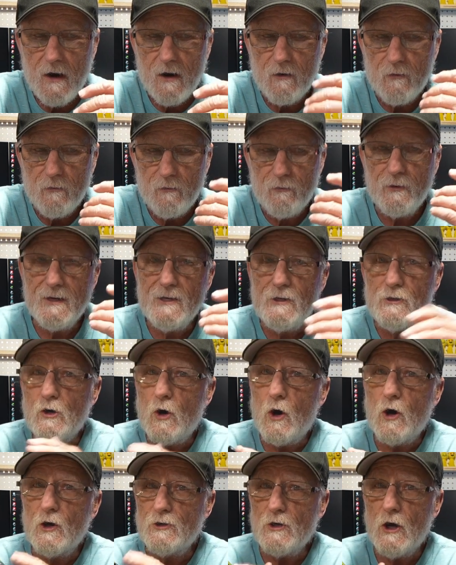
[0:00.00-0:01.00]

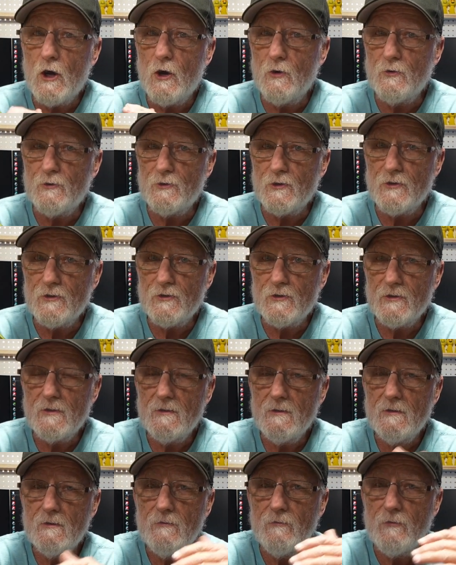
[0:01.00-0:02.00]
recharge hoses
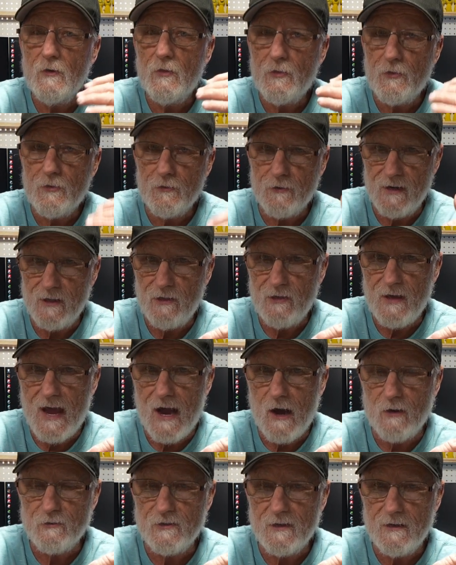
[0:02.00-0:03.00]
for
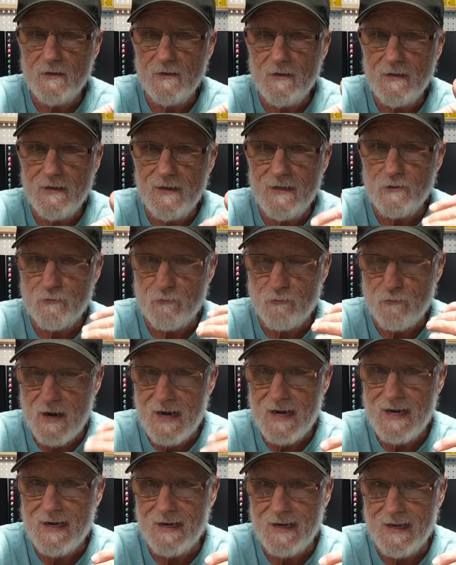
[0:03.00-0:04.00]
3,000 is
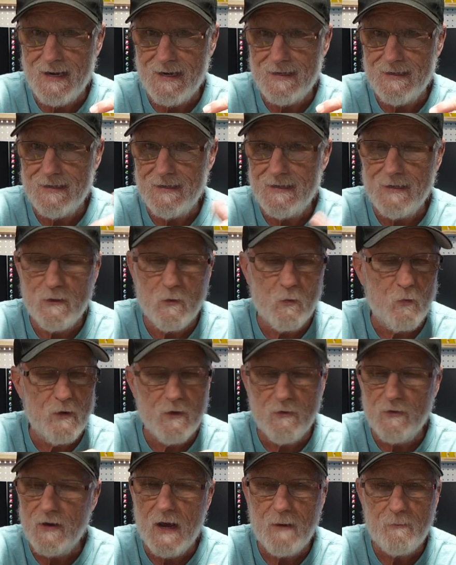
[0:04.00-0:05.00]
regulated. It
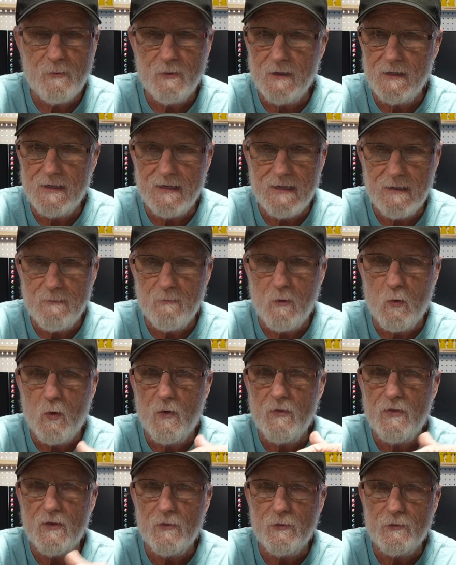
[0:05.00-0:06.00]
will not put any
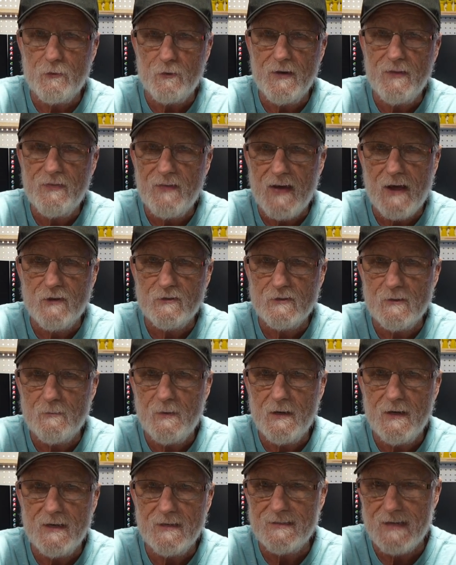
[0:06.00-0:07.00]
more than 3,000
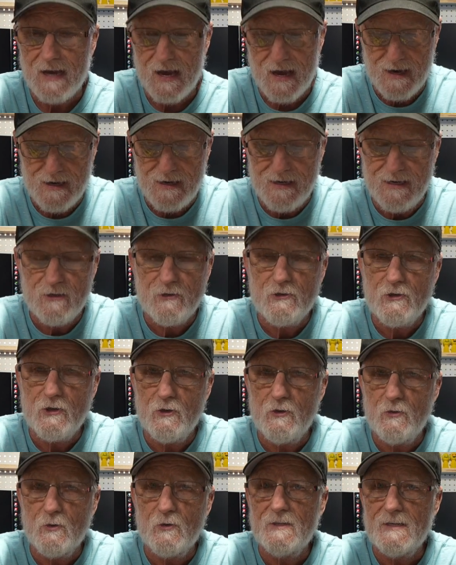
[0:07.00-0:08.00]
psi into
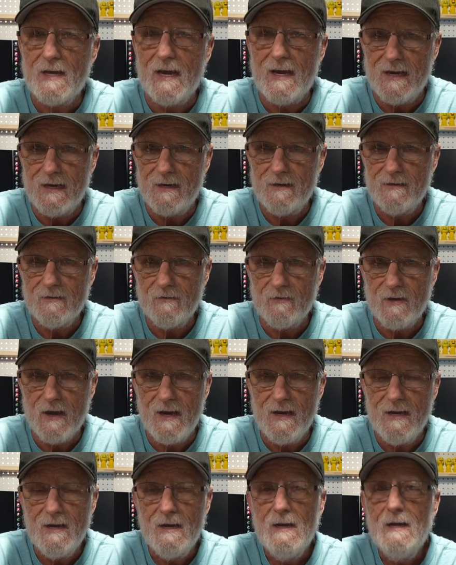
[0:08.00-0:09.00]
your tank.
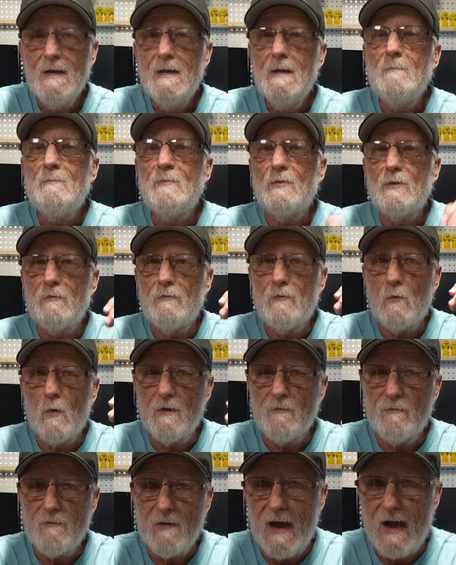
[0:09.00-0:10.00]
Okay, the
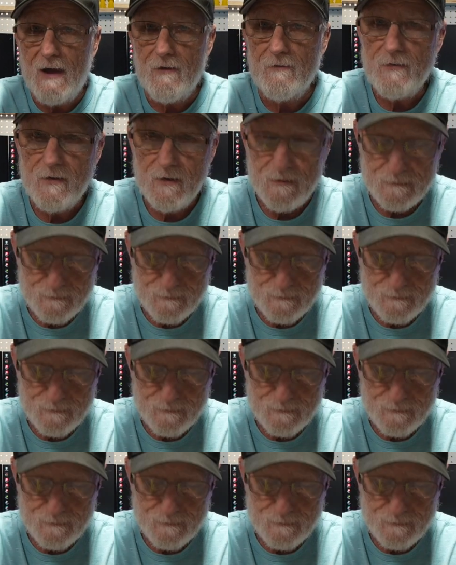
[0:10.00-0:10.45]
45